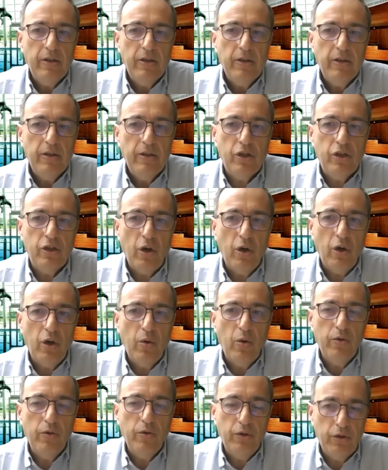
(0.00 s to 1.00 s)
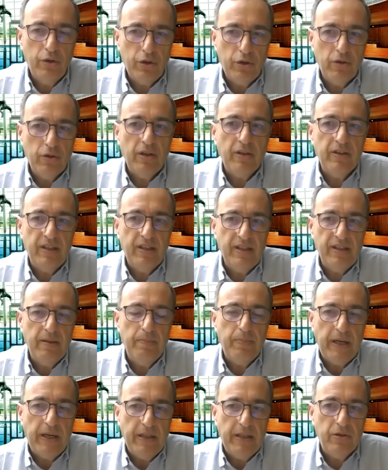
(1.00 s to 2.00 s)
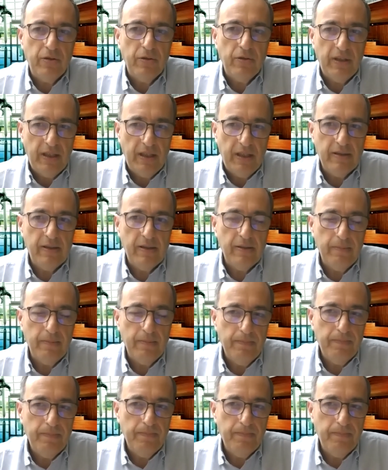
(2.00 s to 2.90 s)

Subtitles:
So you should anticipate your needs.